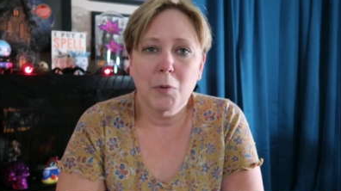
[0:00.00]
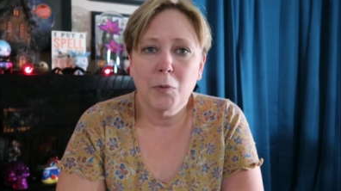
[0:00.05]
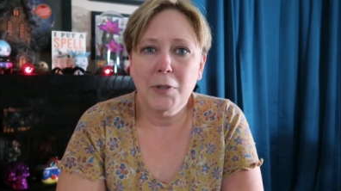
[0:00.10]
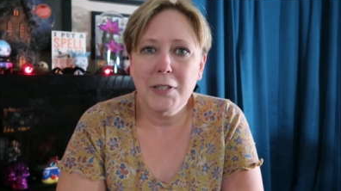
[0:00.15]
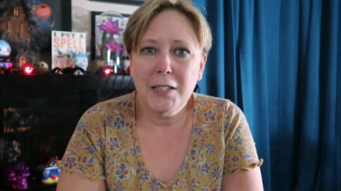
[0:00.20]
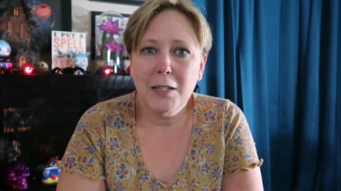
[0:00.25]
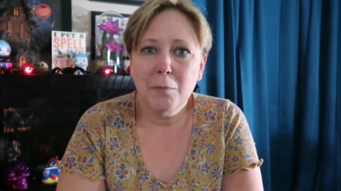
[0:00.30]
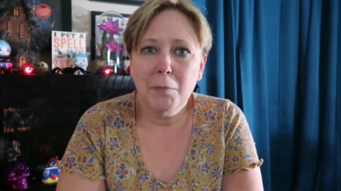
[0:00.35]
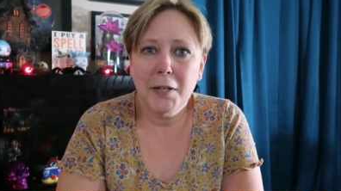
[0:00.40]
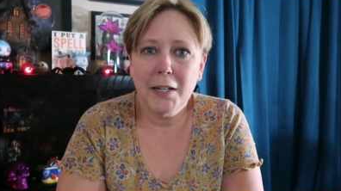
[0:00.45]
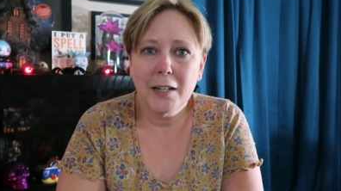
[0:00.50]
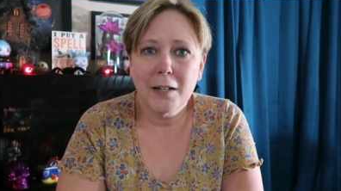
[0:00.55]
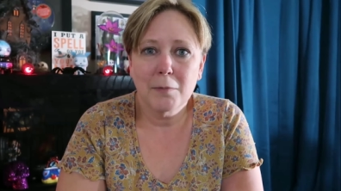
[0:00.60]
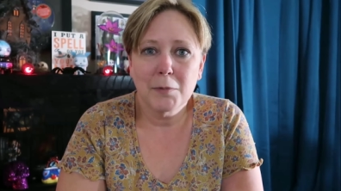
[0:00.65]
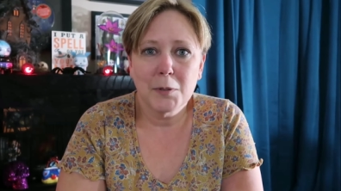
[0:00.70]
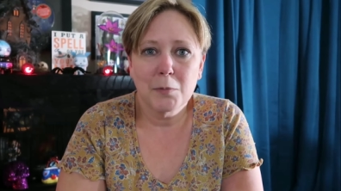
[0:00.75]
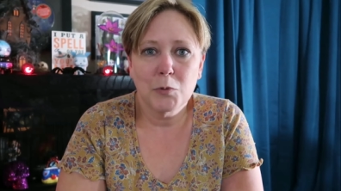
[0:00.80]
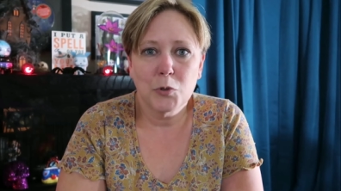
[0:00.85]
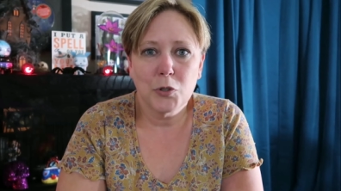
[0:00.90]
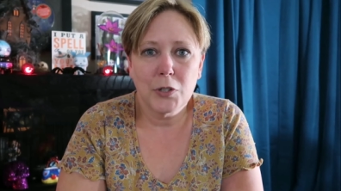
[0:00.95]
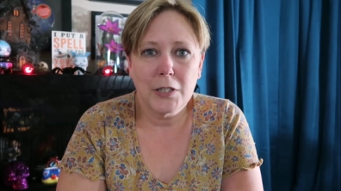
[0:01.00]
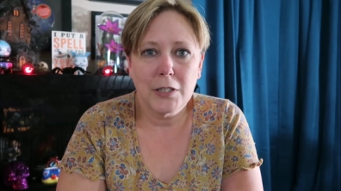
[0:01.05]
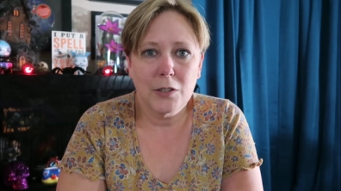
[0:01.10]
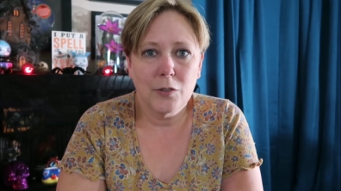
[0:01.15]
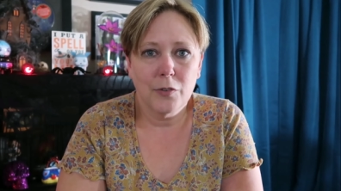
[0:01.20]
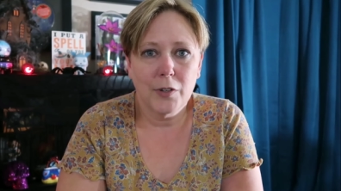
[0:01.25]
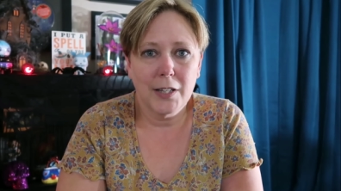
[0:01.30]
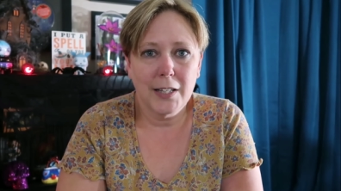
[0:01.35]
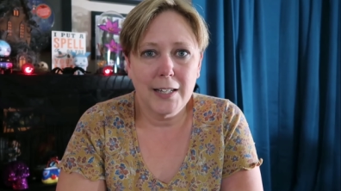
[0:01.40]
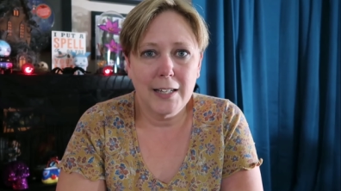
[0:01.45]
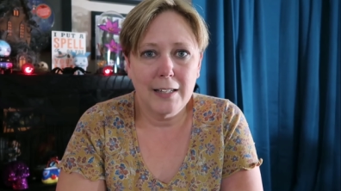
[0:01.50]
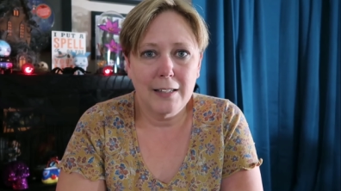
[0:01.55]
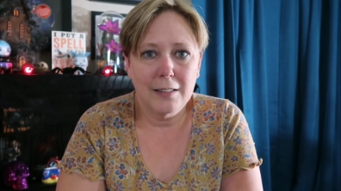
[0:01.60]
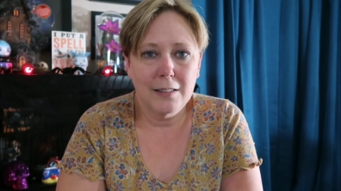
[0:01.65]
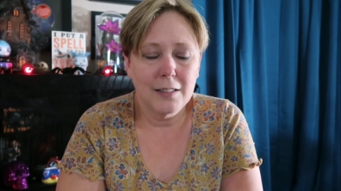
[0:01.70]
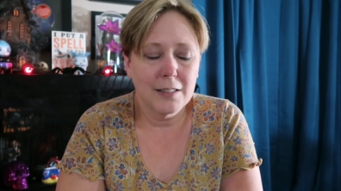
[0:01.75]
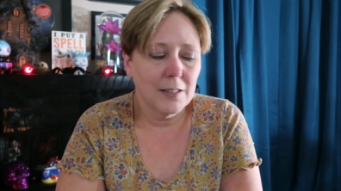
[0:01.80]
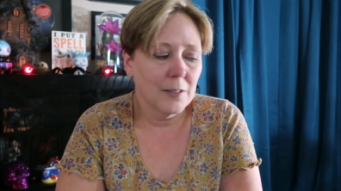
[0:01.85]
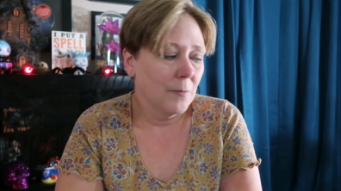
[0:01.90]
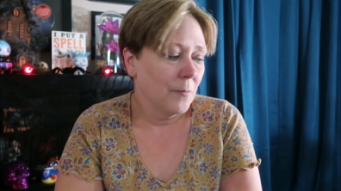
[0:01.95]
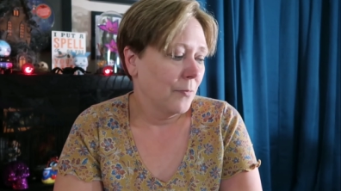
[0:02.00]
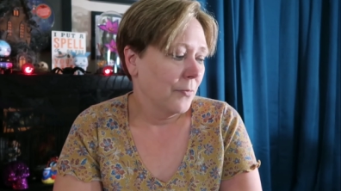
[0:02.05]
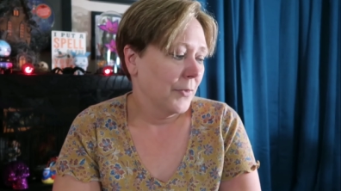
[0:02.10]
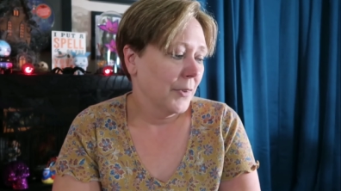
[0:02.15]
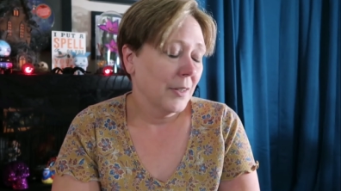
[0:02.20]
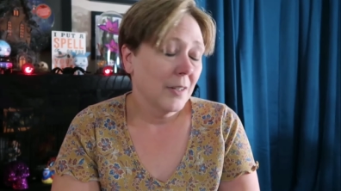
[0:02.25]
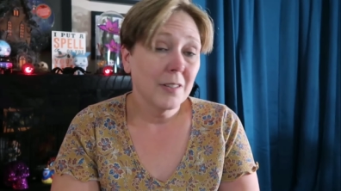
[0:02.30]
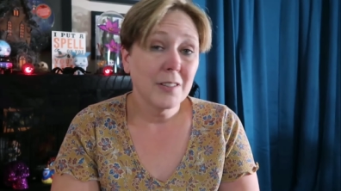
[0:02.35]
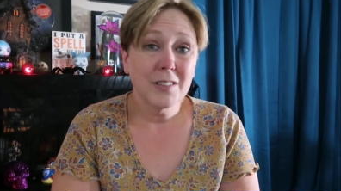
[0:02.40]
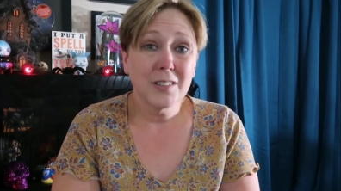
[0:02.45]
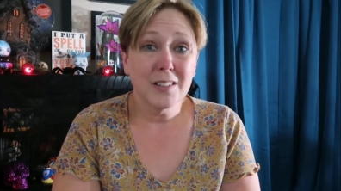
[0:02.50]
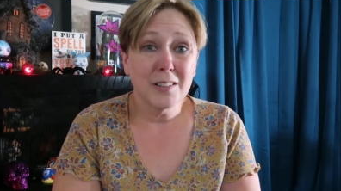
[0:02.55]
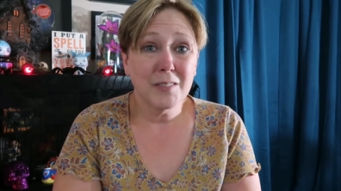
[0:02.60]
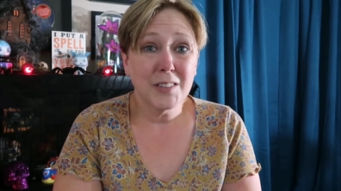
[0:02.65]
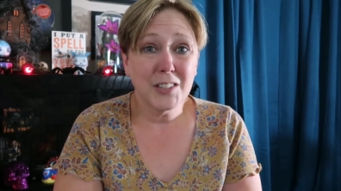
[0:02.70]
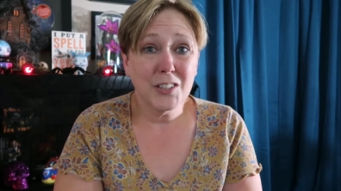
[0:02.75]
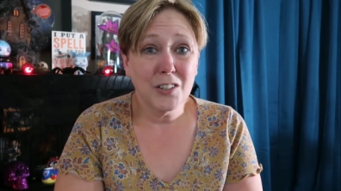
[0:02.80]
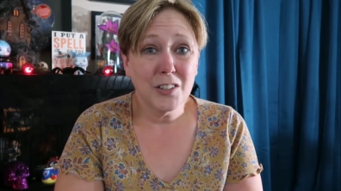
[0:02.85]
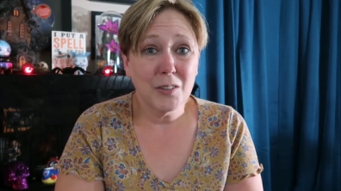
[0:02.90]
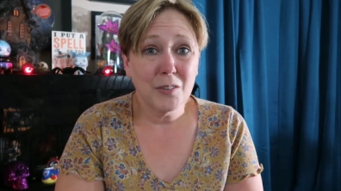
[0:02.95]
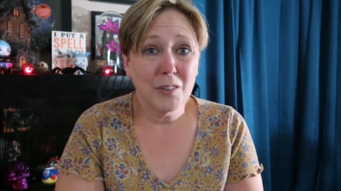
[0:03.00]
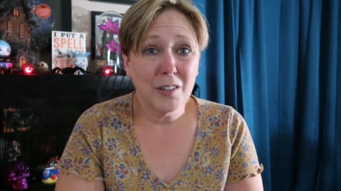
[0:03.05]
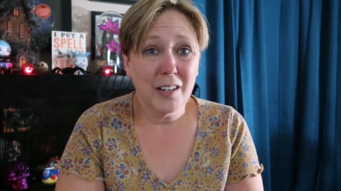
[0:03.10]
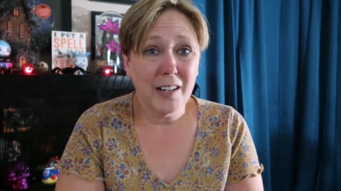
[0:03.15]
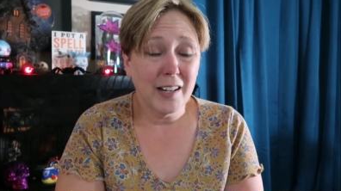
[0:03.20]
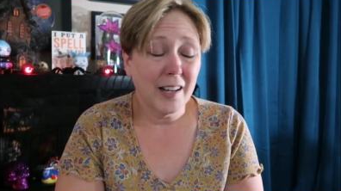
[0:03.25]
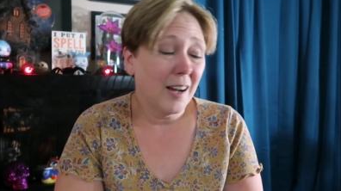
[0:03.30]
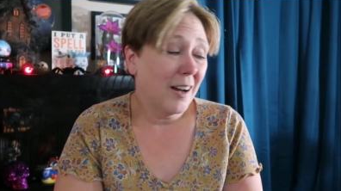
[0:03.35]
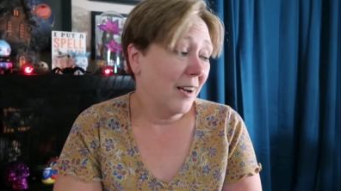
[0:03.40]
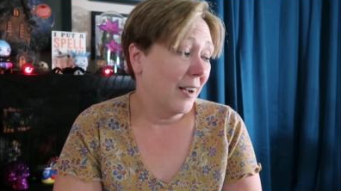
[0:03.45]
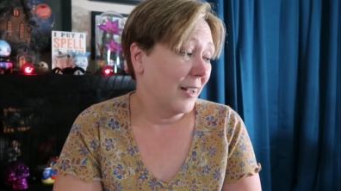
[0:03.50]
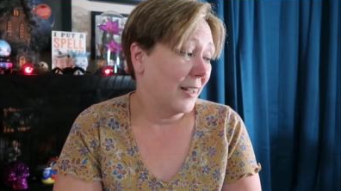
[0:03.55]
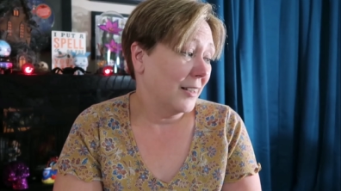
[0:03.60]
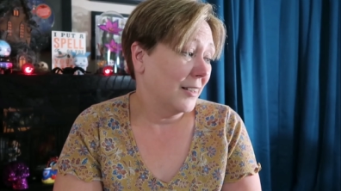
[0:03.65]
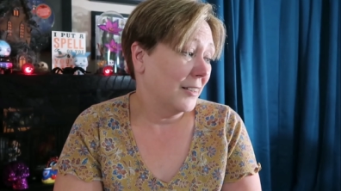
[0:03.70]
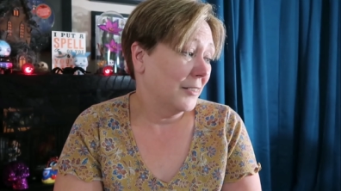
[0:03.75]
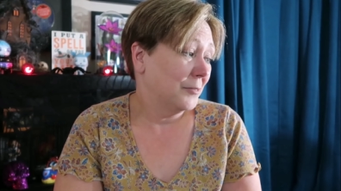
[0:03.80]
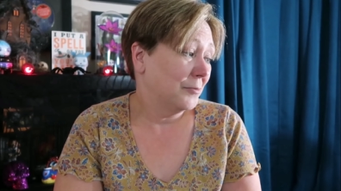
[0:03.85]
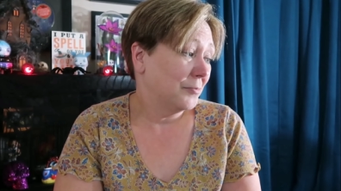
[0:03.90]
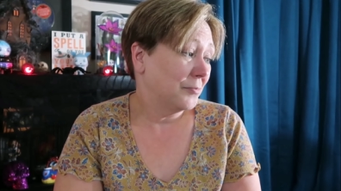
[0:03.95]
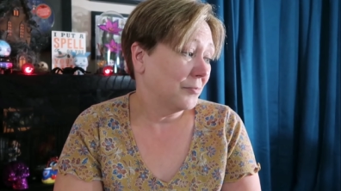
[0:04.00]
but we did pick up some treats for the kids. So let me show you what I got.